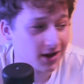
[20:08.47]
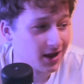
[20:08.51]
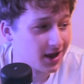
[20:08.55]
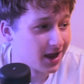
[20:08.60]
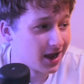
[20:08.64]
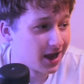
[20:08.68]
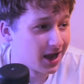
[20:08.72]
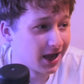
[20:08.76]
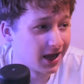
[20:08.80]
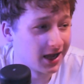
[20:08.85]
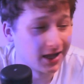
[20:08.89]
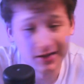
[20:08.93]

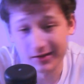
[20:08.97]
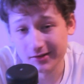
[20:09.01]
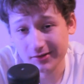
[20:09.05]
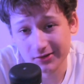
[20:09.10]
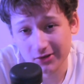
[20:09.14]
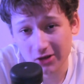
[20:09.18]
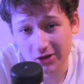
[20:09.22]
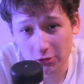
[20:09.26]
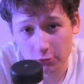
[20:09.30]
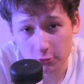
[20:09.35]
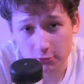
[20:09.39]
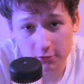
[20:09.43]
And
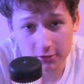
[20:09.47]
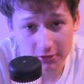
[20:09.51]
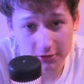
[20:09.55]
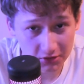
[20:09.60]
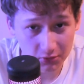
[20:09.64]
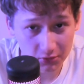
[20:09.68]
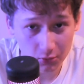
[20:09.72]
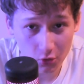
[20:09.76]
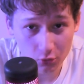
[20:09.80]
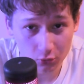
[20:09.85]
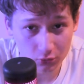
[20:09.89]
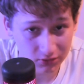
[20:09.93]
I'll see you
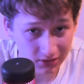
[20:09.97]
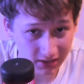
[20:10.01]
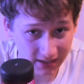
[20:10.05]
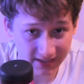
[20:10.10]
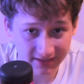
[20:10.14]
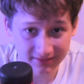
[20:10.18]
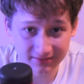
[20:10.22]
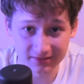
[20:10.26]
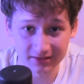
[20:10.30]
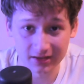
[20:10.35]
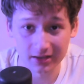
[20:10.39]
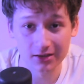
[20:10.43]
all
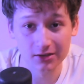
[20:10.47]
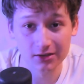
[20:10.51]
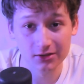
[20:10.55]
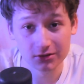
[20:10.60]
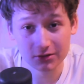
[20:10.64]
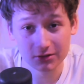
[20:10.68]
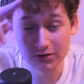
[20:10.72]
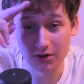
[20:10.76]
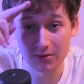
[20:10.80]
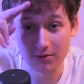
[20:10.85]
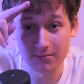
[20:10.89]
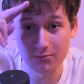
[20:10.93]
later.
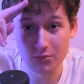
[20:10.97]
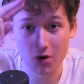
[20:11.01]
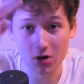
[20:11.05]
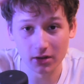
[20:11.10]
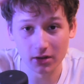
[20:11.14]
Goodbye.